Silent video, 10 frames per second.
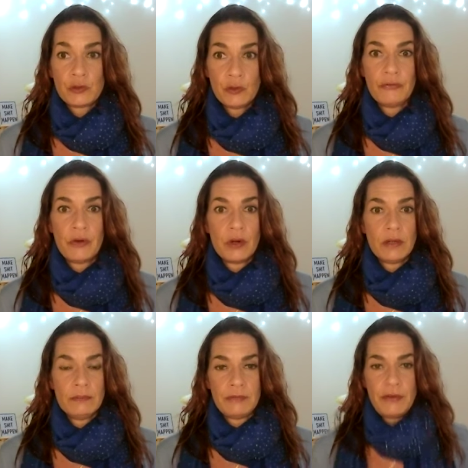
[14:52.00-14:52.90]

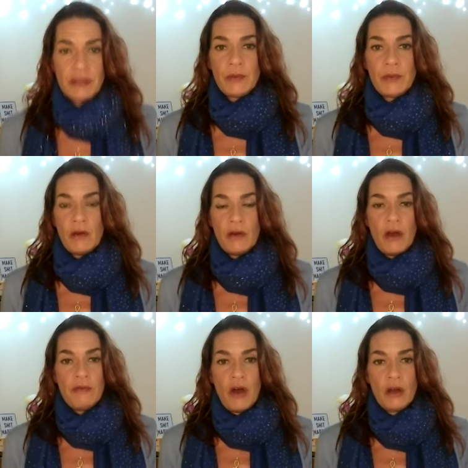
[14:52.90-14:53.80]
truthful. But first we, of
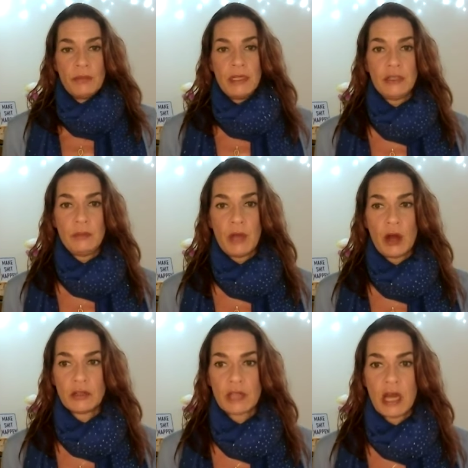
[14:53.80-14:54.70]
all, we need to be
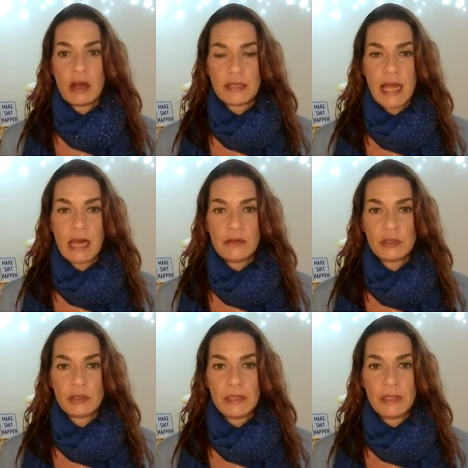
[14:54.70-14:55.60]
honest to
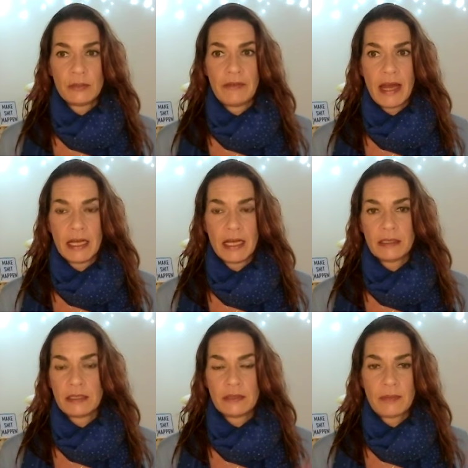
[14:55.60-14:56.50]
ourselves, to be this with
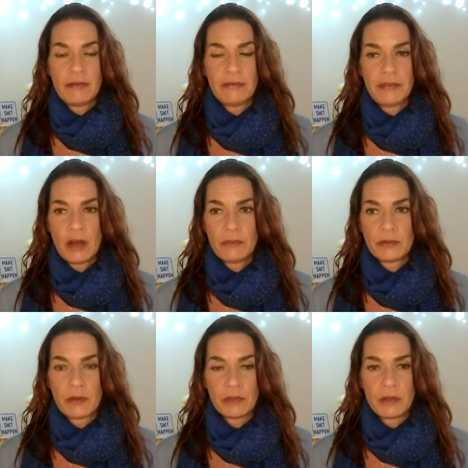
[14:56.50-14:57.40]
others. This is where everything
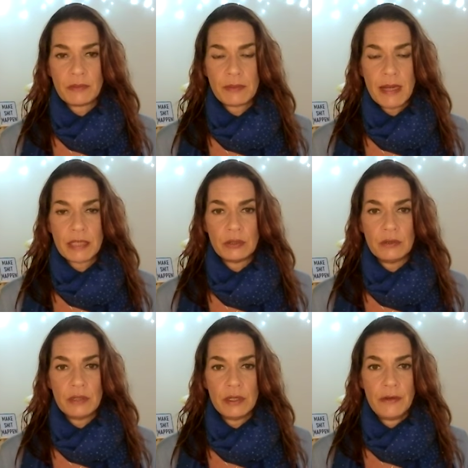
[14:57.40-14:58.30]
comes from and comes back
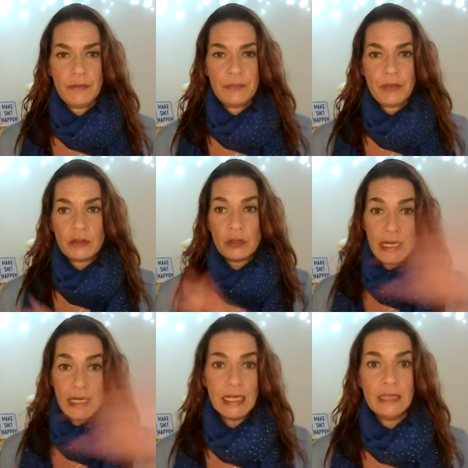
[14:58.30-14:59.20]
to. To
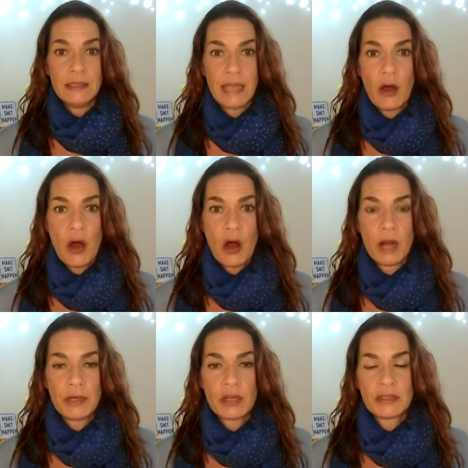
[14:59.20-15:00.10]
heal
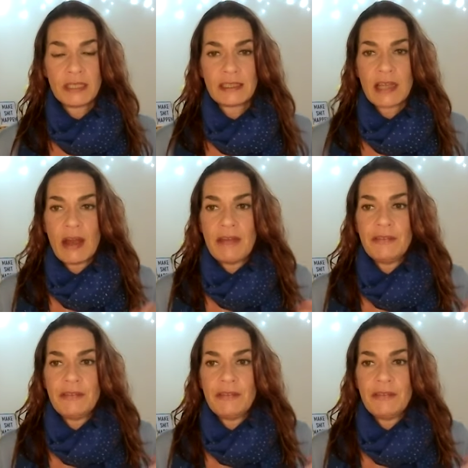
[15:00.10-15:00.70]
all, because this is how